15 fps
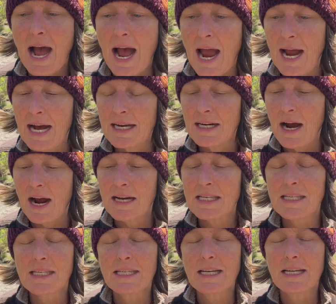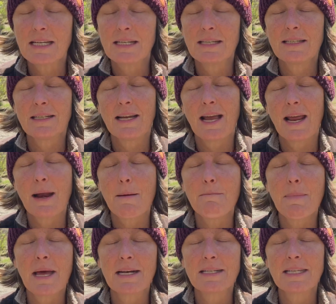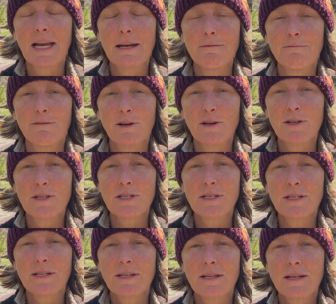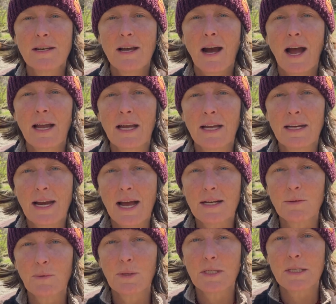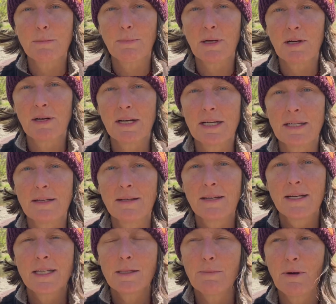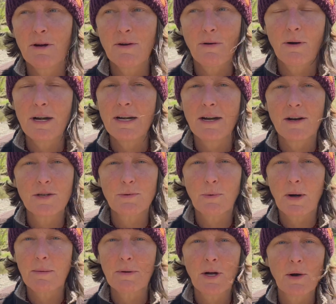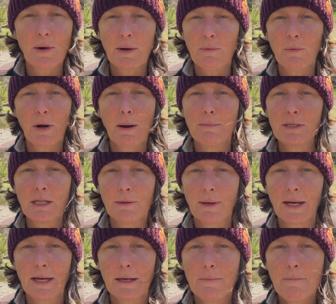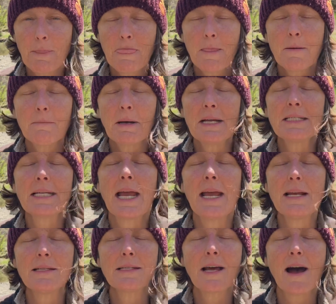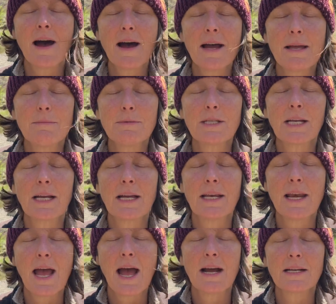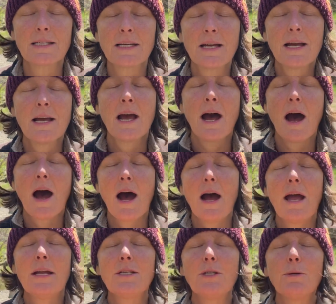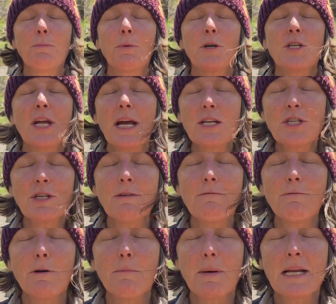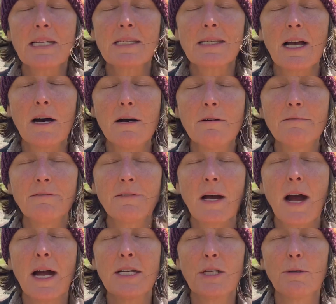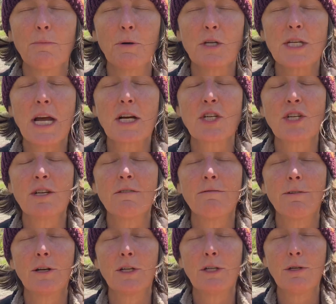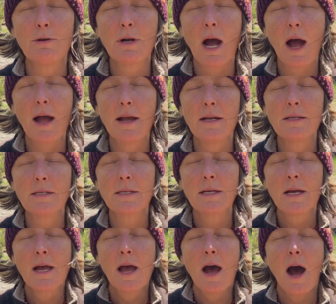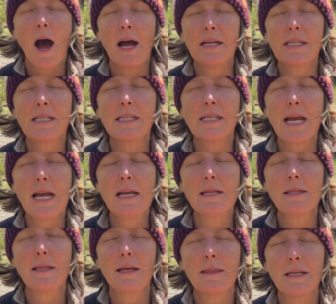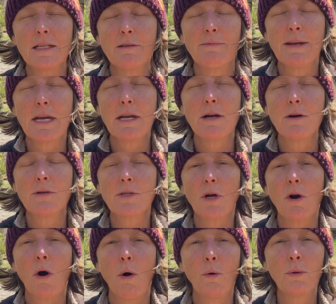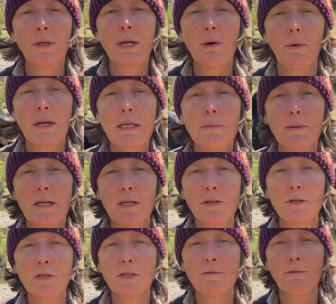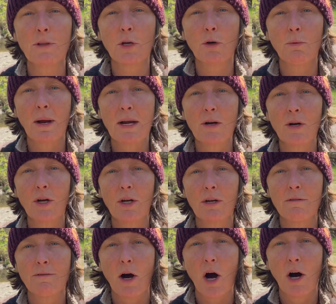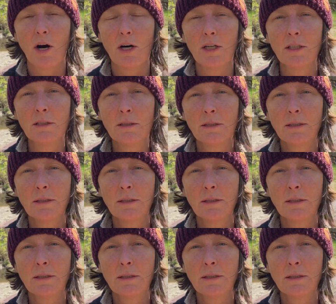And I sit and I meditate first. I connect with Spirit. Spirit already knows where I'm going, what I'm doing, but I take time to connect. I do protection for myself. I do protection for you guys. I state that these videos are only going to be used for the greater good of all.